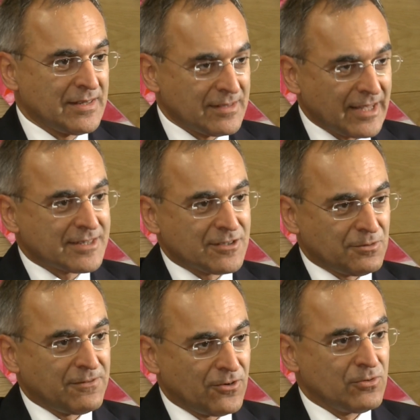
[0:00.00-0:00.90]
That's the
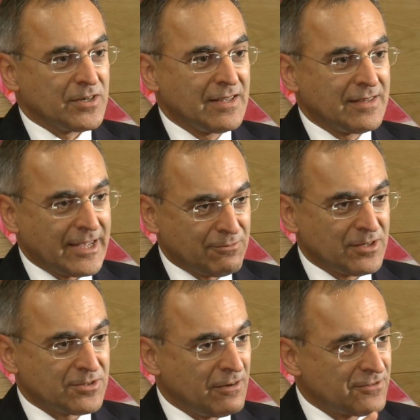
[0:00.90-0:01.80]
way forward. That will
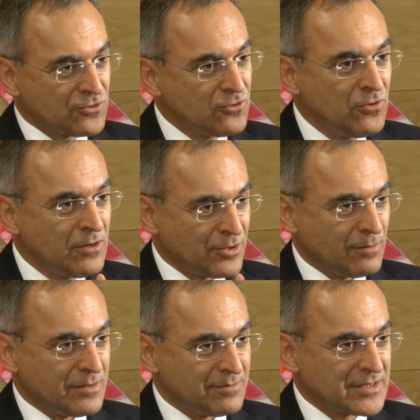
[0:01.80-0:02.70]
solve two
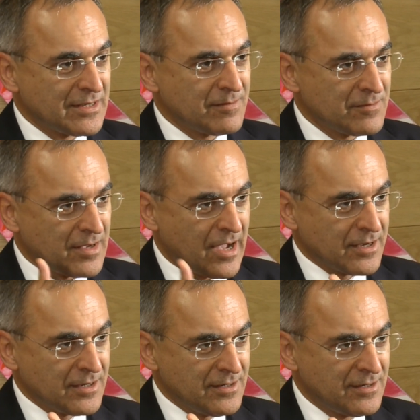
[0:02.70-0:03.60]
problems:
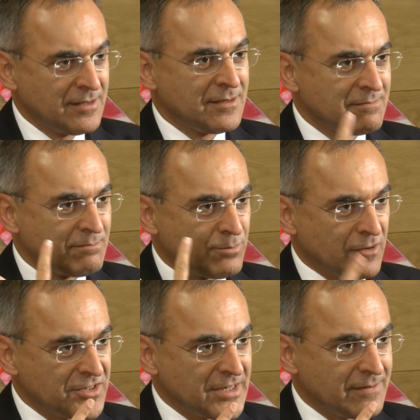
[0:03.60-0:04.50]
hunger,
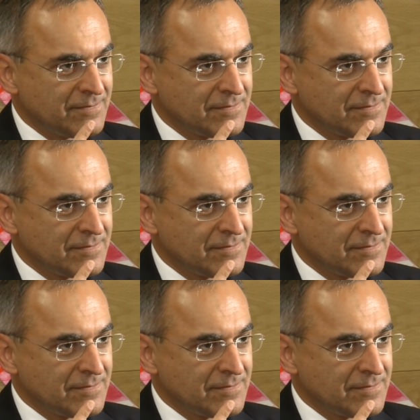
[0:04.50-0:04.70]
poverty.